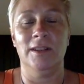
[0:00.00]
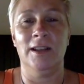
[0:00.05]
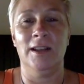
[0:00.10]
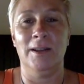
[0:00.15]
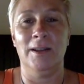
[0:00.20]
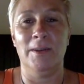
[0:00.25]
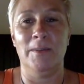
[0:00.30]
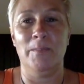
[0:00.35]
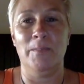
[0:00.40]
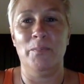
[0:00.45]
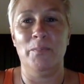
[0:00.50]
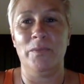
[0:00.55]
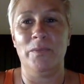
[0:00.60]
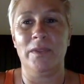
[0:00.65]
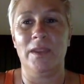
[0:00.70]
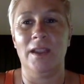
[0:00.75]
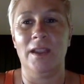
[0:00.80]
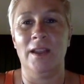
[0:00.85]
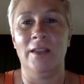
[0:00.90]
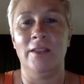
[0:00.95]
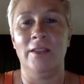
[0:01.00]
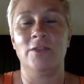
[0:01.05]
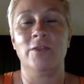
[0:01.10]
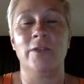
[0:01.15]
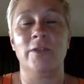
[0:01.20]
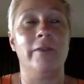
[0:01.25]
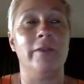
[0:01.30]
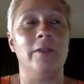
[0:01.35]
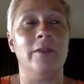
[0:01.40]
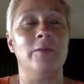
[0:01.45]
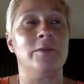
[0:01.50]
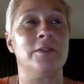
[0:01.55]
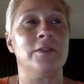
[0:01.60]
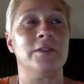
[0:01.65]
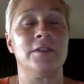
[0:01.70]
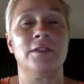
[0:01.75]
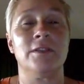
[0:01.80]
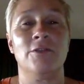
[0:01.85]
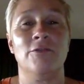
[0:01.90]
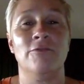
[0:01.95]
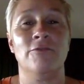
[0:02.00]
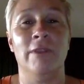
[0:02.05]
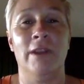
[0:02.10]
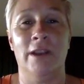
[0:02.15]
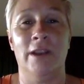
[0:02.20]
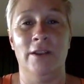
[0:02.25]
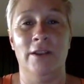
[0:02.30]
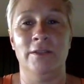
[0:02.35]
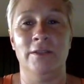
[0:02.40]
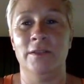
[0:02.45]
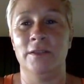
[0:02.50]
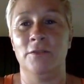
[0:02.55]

um, and the traffic was just horrendous.